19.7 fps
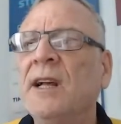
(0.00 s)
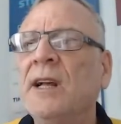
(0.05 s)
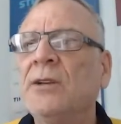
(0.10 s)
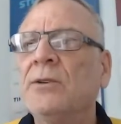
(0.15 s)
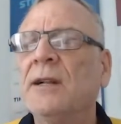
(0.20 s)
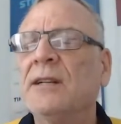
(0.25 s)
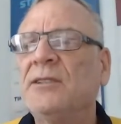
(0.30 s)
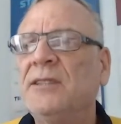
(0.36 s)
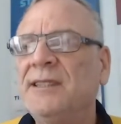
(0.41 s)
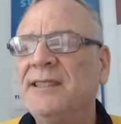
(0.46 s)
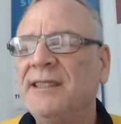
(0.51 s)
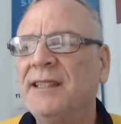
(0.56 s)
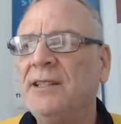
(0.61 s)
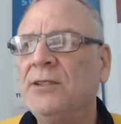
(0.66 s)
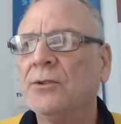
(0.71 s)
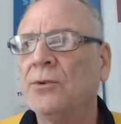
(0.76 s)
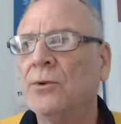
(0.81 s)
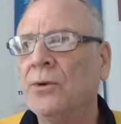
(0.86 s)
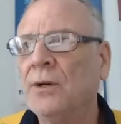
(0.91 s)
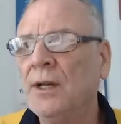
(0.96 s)
You'll actually see
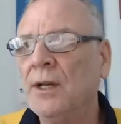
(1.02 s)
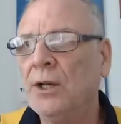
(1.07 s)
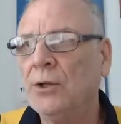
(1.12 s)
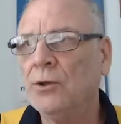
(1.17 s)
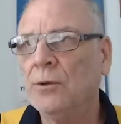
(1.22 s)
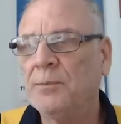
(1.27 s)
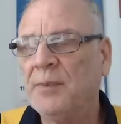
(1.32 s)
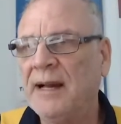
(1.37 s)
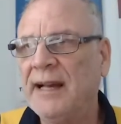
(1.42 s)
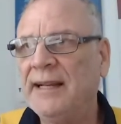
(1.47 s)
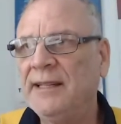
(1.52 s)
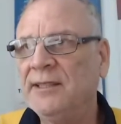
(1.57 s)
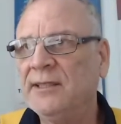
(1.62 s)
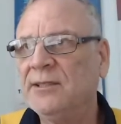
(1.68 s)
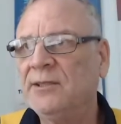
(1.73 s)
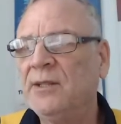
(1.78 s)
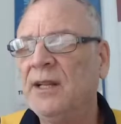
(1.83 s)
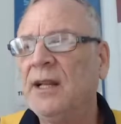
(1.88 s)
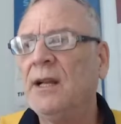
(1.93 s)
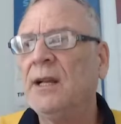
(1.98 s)
your
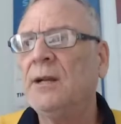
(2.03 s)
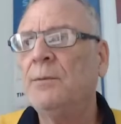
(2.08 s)
pages